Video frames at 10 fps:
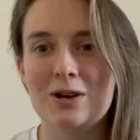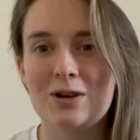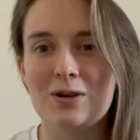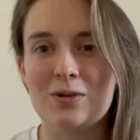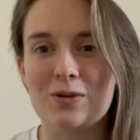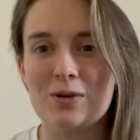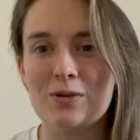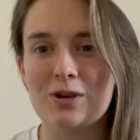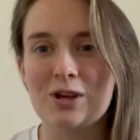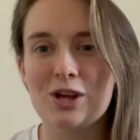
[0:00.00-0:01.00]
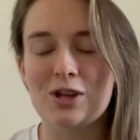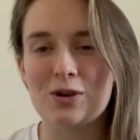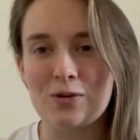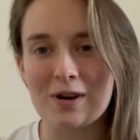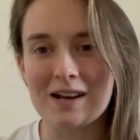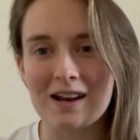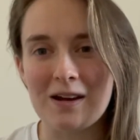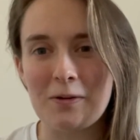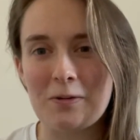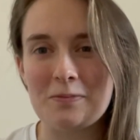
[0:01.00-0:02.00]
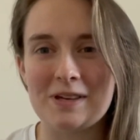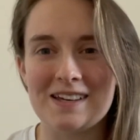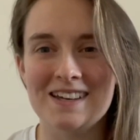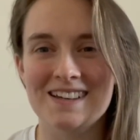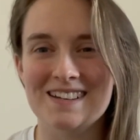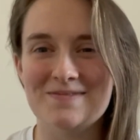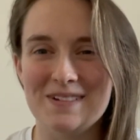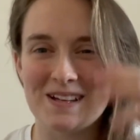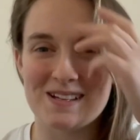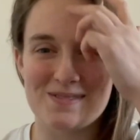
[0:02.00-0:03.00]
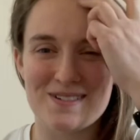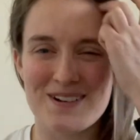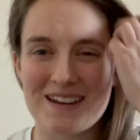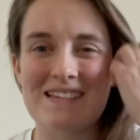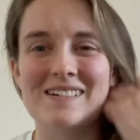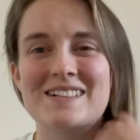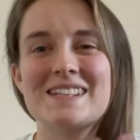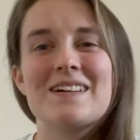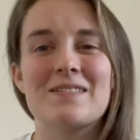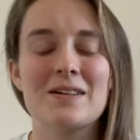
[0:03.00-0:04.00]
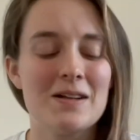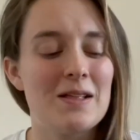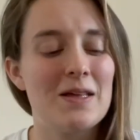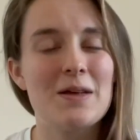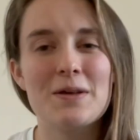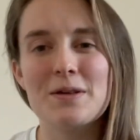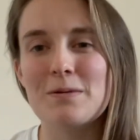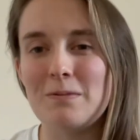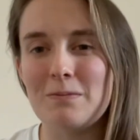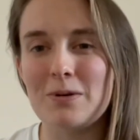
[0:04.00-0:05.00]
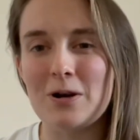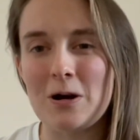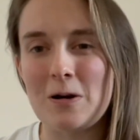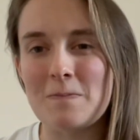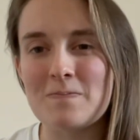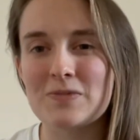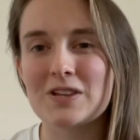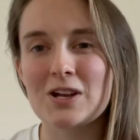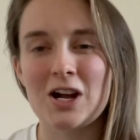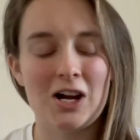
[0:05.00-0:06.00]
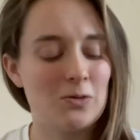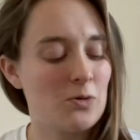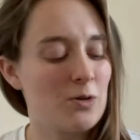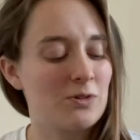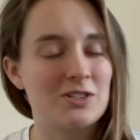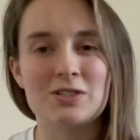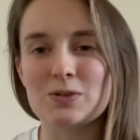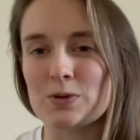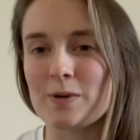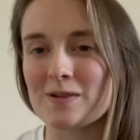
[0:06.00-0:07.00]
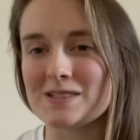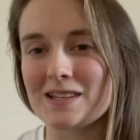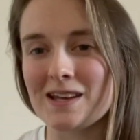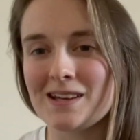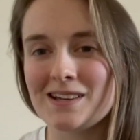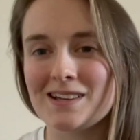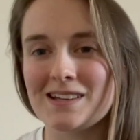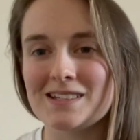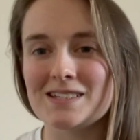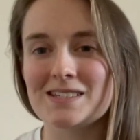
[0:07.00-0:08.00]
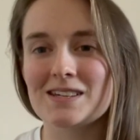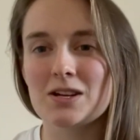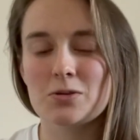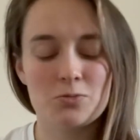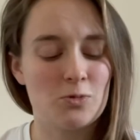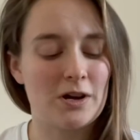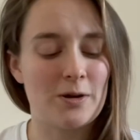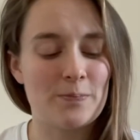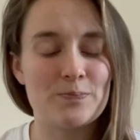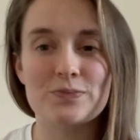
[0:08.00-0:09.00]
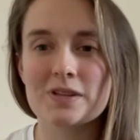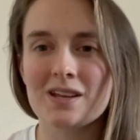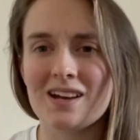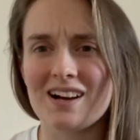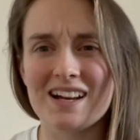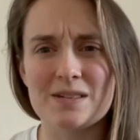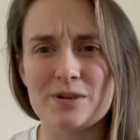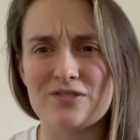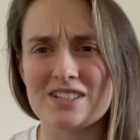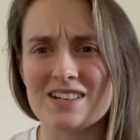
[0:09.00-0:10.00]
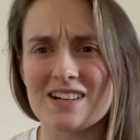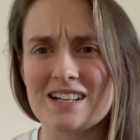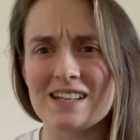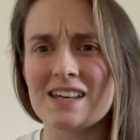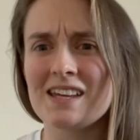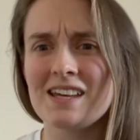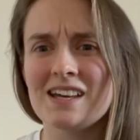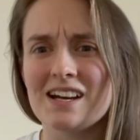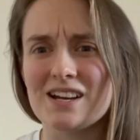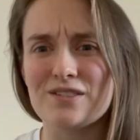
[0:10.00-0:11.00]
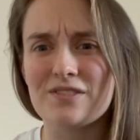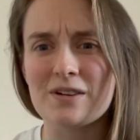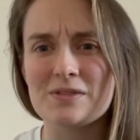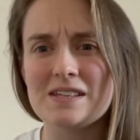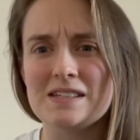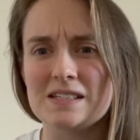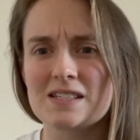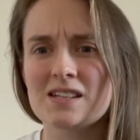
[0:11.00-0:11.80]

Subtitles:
although not right now because we're in lockdown. But what I wanted to talk about today is, well, I had a bit of a tidy and I found these.